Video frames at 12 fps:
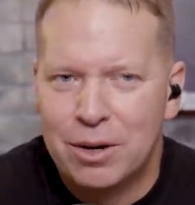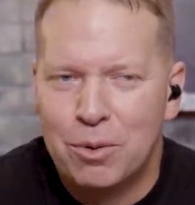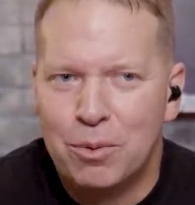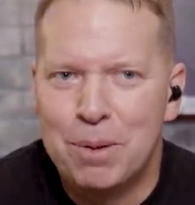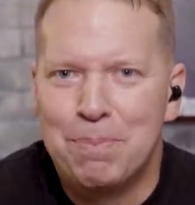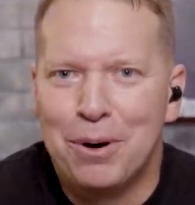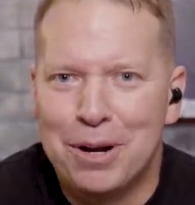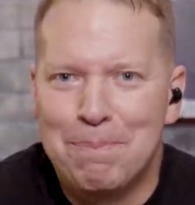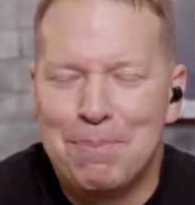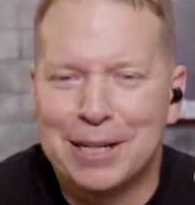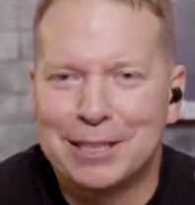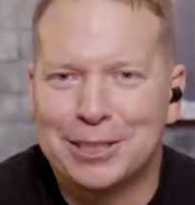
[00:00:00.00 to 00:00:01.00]
We put a
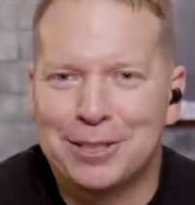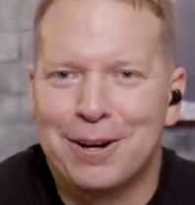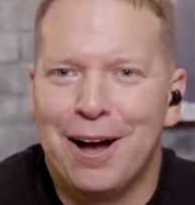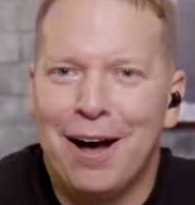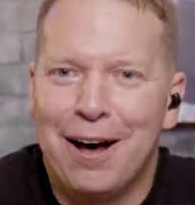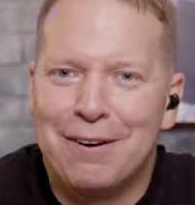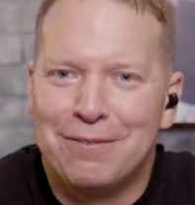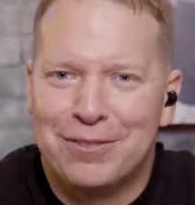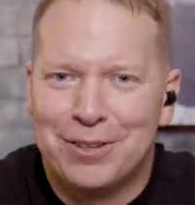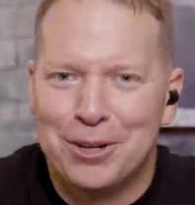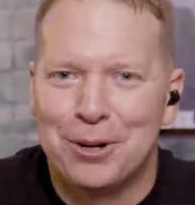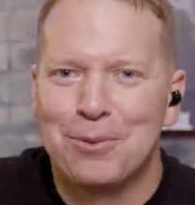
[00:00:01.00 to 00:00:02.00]
picture of
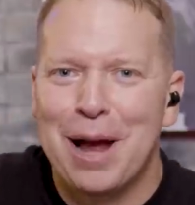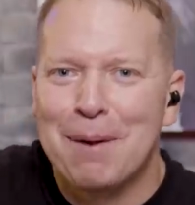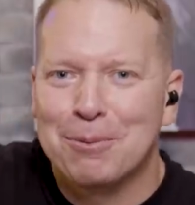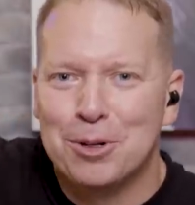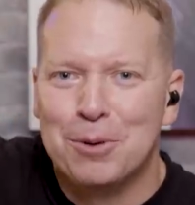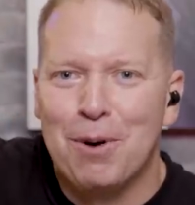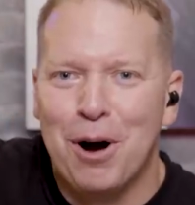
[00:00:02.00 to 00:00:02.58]
your rap group